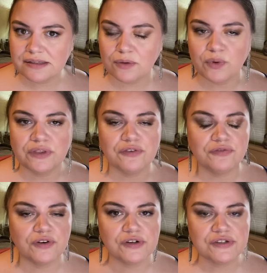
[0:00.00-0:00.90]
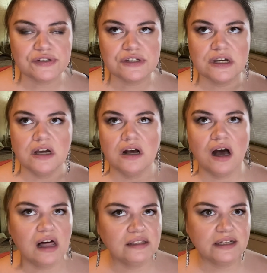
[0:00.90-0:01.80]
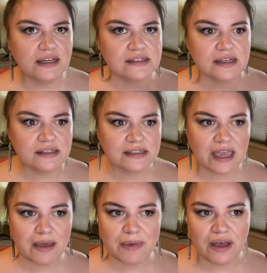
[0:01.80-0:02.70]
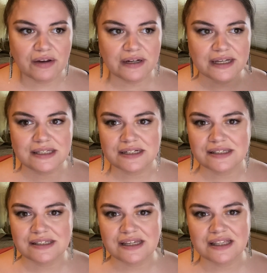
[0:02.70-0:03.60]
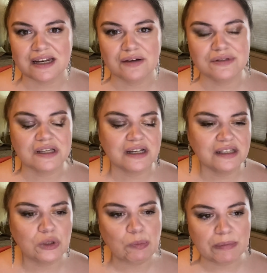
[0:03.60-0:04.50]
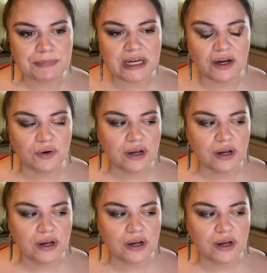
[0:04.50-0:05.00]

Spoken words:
And when their first holiday sets came out and I didn't see that, I was like a little bummed out.